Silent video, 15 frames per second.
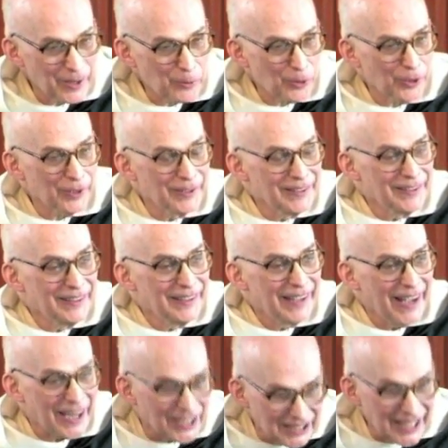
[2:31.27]
were
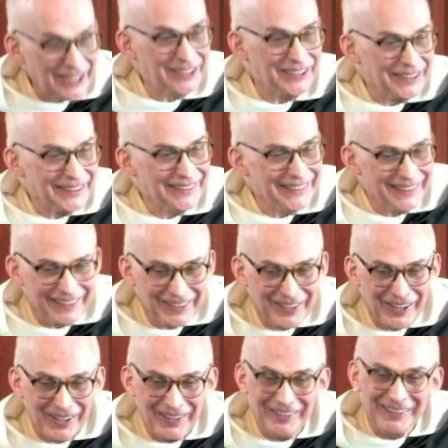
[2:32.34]
eclectic in
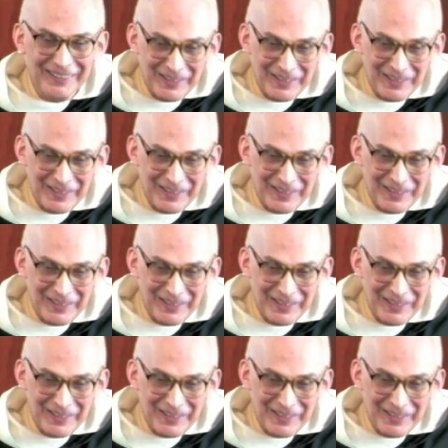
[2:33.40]
their